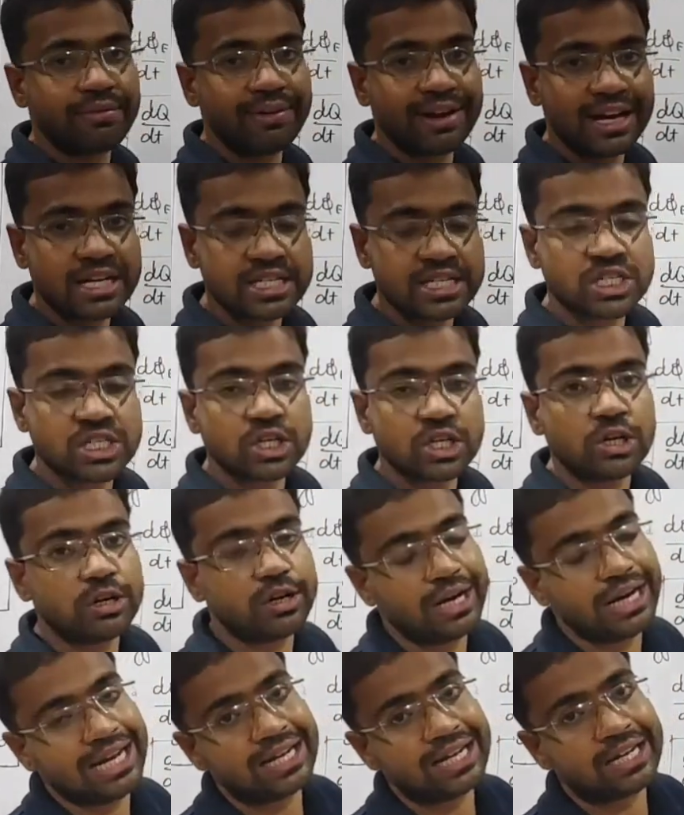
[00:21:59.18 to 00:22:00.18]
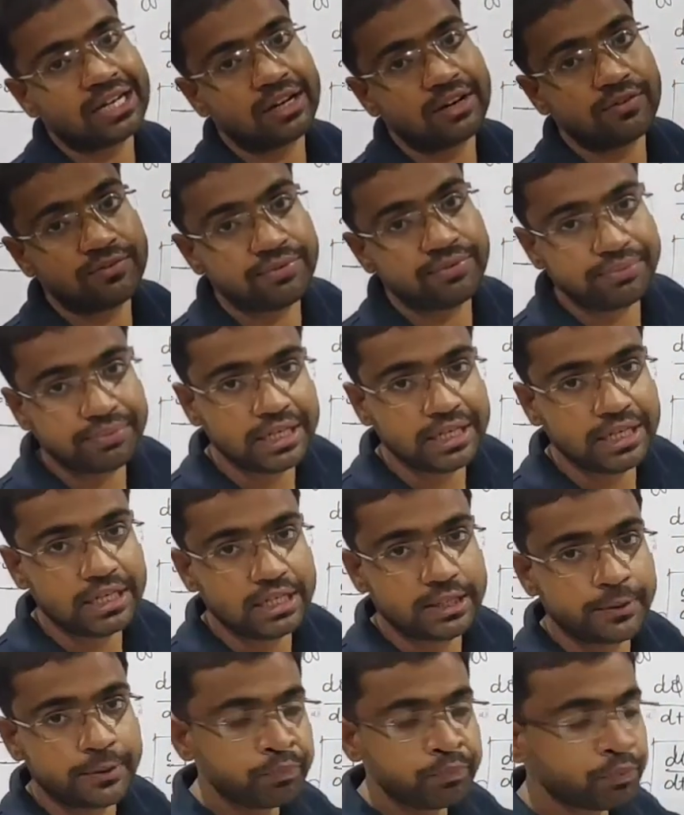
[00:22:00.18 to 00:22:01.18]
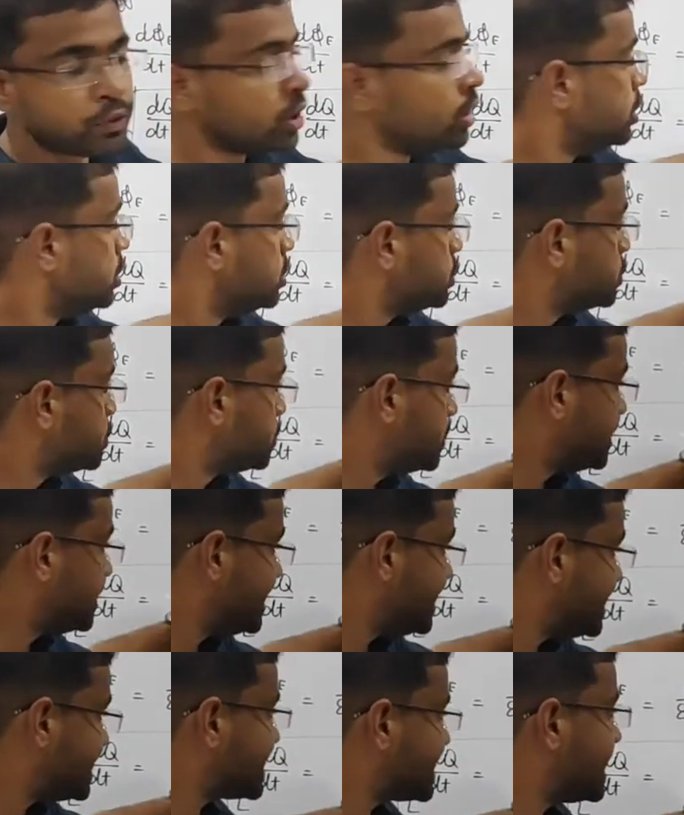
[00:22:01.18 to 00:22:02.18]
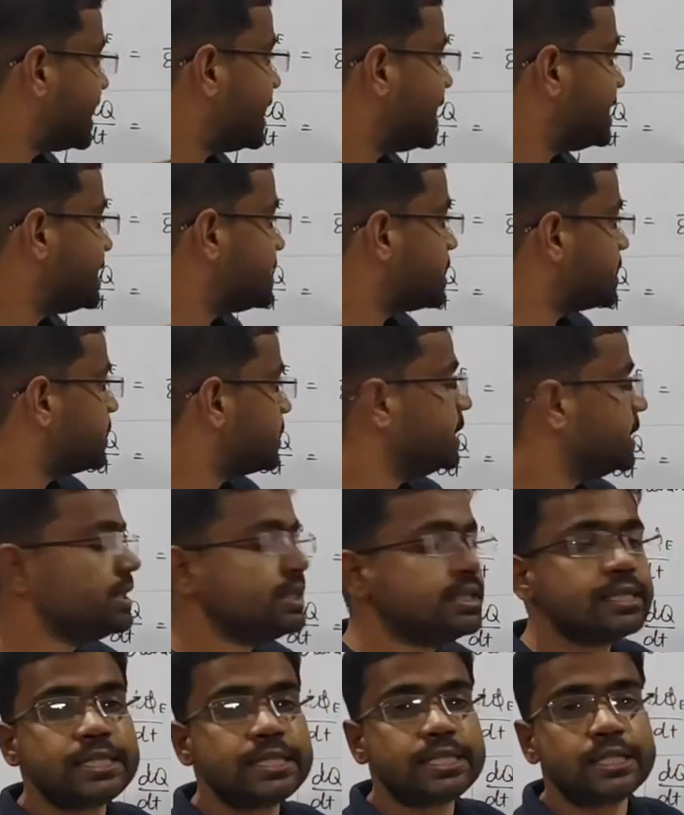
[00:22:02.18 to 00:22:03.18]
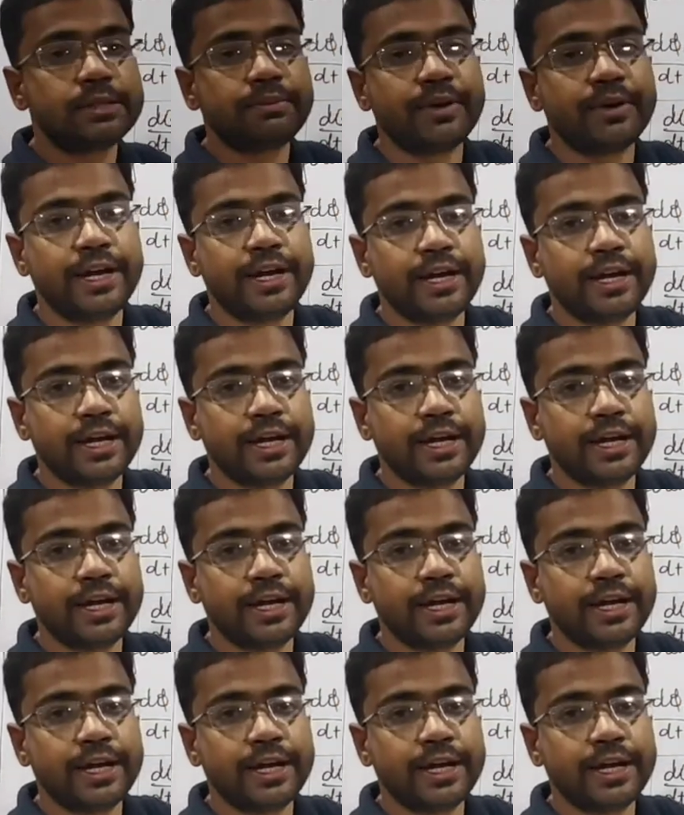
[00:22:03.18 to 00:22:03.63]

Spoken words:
flux or electric field. So this current is defined